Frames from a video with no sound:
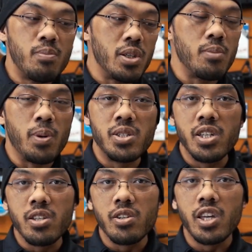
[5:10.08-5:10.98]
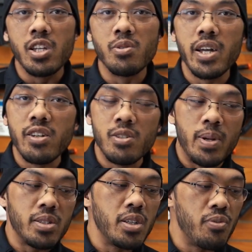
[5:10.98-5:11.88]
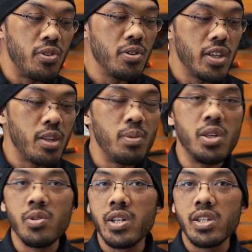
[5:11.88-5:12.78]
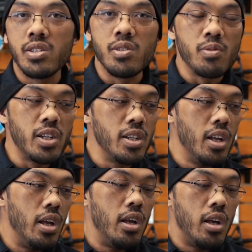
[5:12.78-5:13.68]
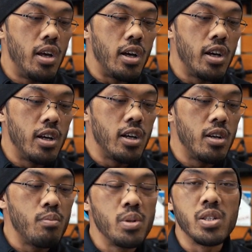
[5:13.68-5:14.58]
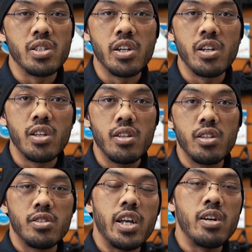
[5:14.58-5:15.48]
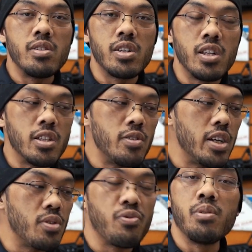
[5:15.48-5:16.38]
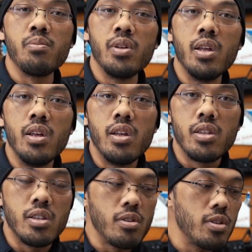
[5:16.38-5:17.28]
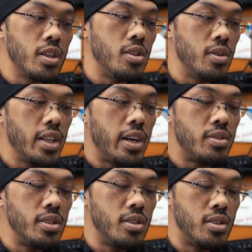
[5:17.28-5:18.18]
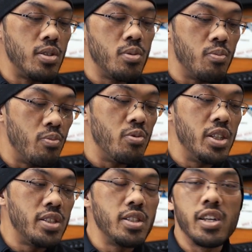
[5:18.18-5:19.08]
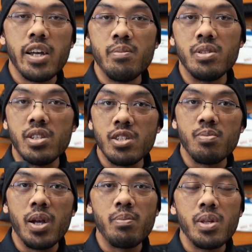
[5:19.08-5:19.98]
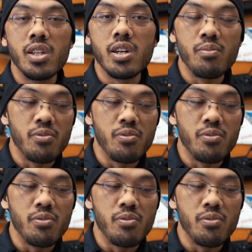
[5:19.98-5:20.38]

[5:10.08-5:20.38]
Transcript: build a particular kit around, especially if you're like me who likes to run military style looking loadouts from the early 2000s to recent times, this might be the gun